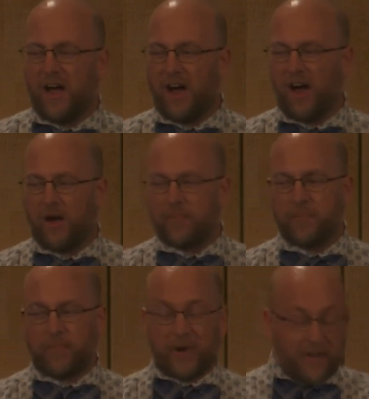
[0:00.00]
Um,
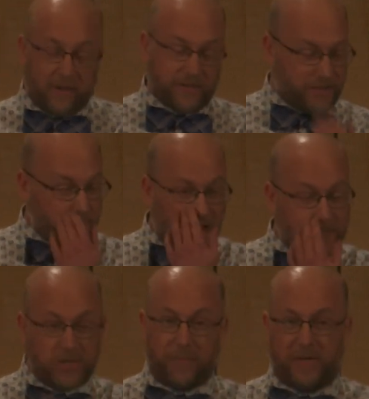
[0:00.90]
but uh,
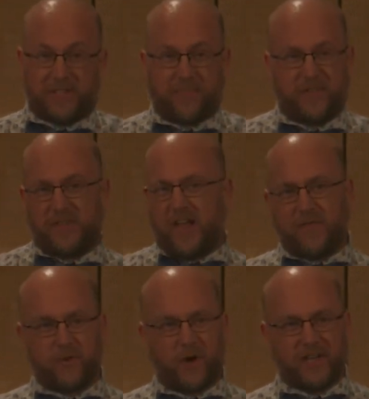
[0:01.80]
sometimes it'll be something that I
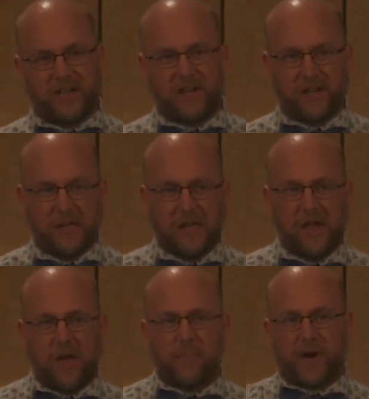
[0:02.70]
have no idea.
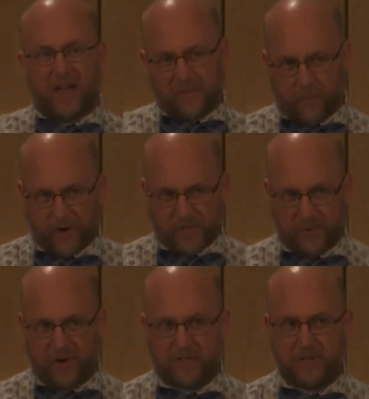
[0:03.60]
But I have more
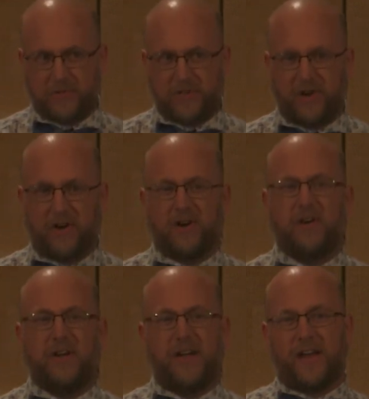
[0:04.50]
experience using
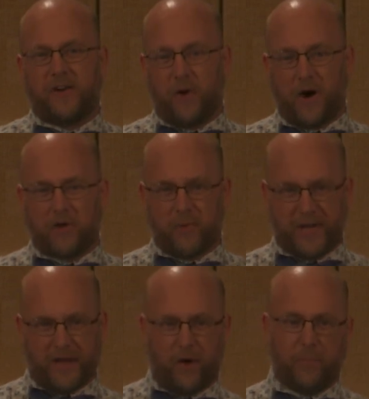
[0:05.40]
R, and I know how to read
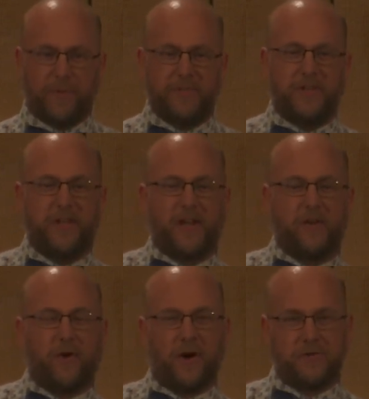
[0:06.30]
help, and I
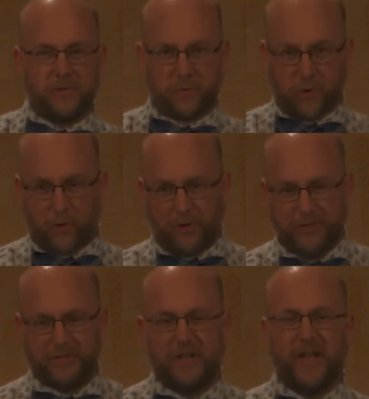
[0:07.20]
know how to
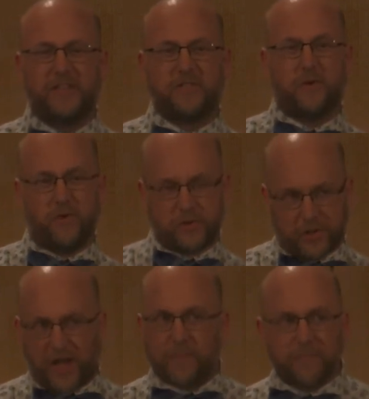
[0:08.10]
Google. And so
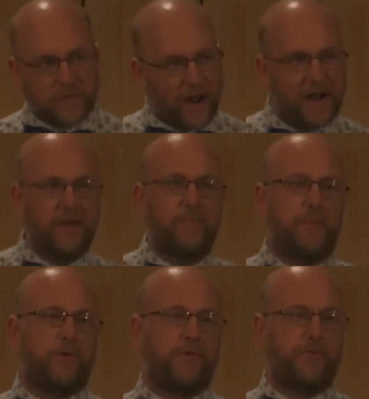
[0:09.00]
usually I'm guiding
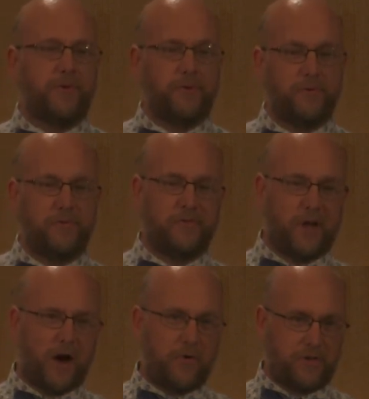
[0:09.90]
people through
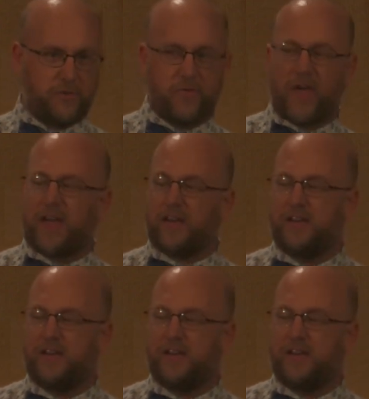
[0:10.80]
how to do that.